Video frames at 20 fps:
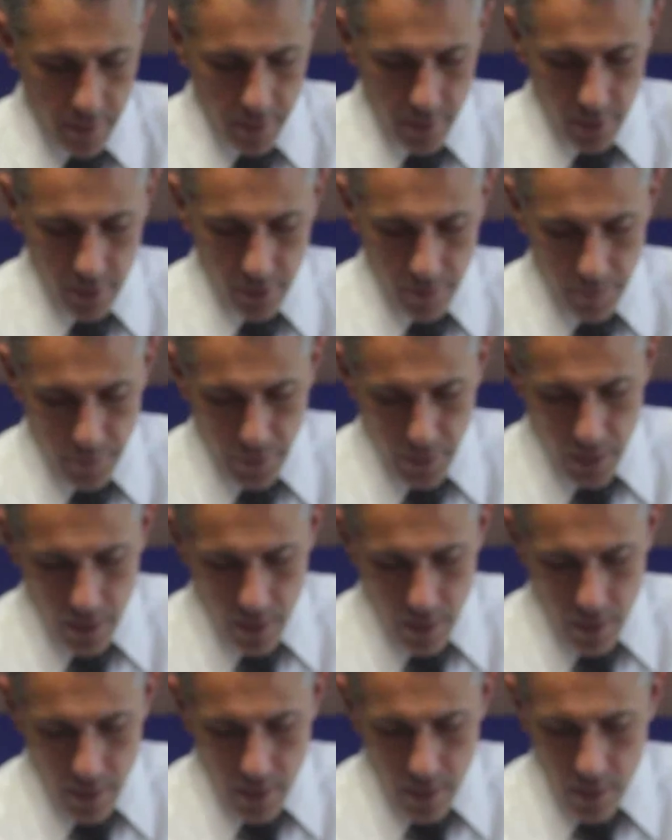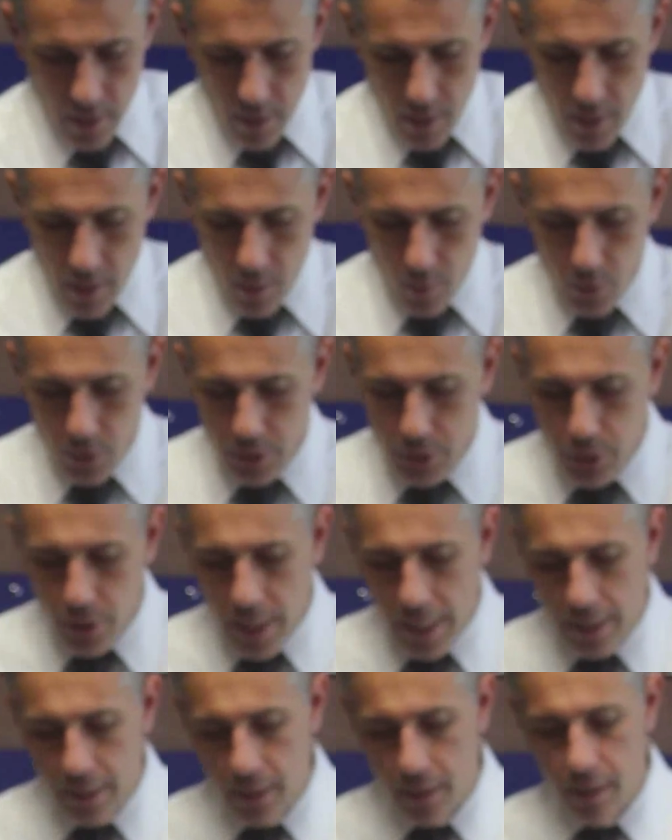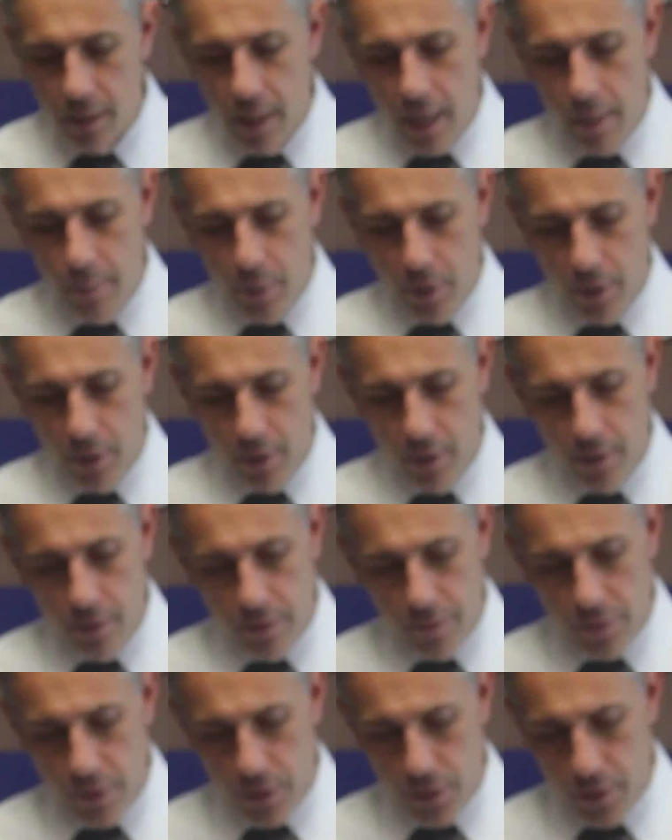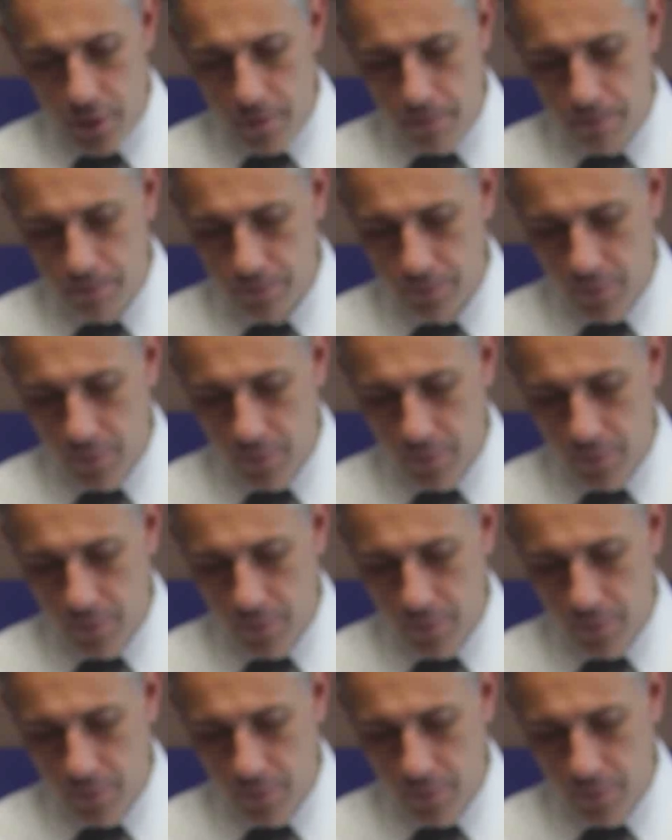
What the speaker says: So we're attracted to that part of their division.